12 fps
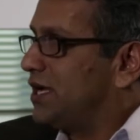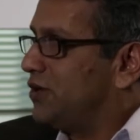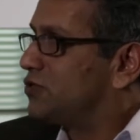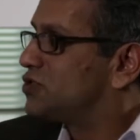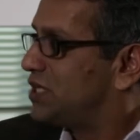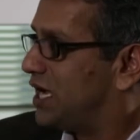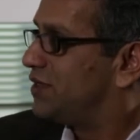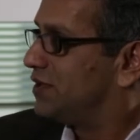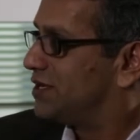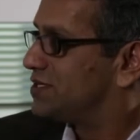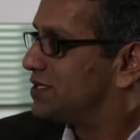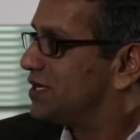they understand
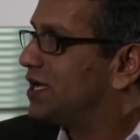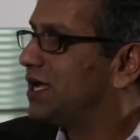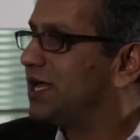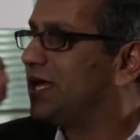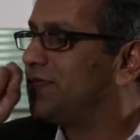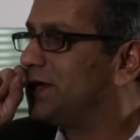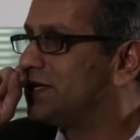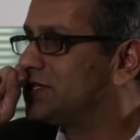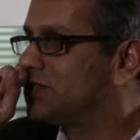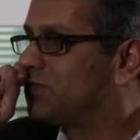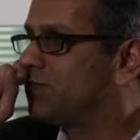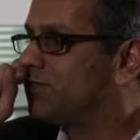this, and I think it's
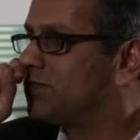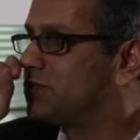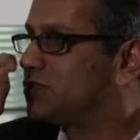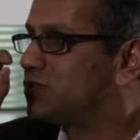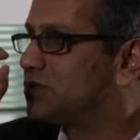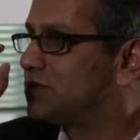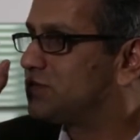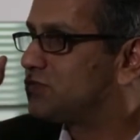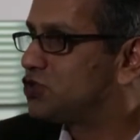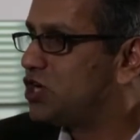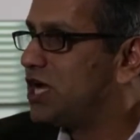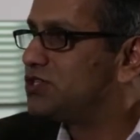just
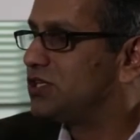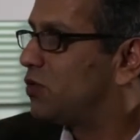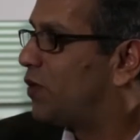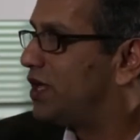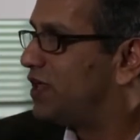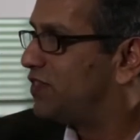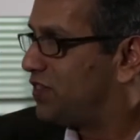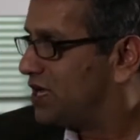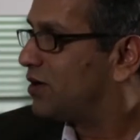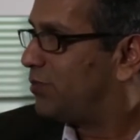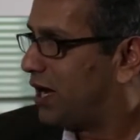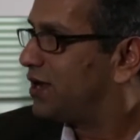changing the way they
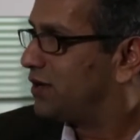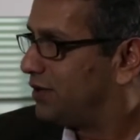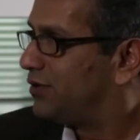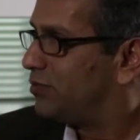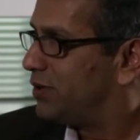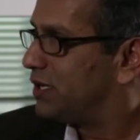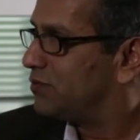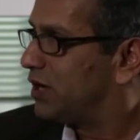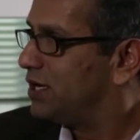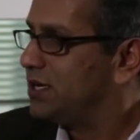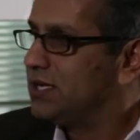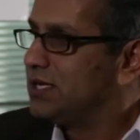think about it a little bit,
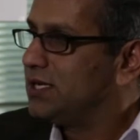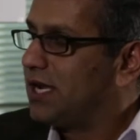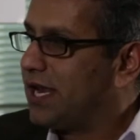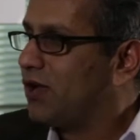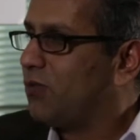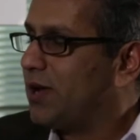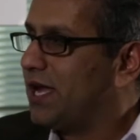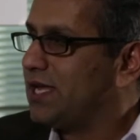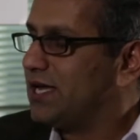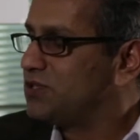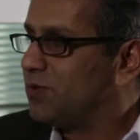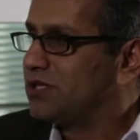right? And I go back,
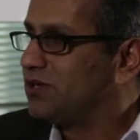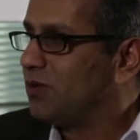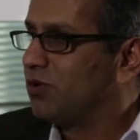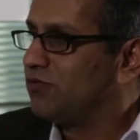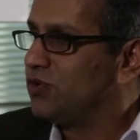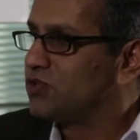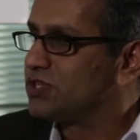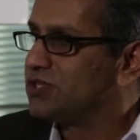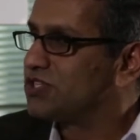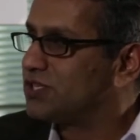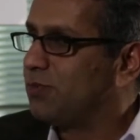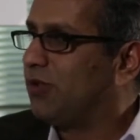I spent a number of years in
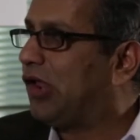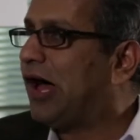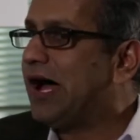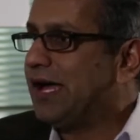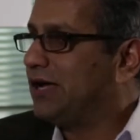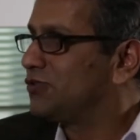supply,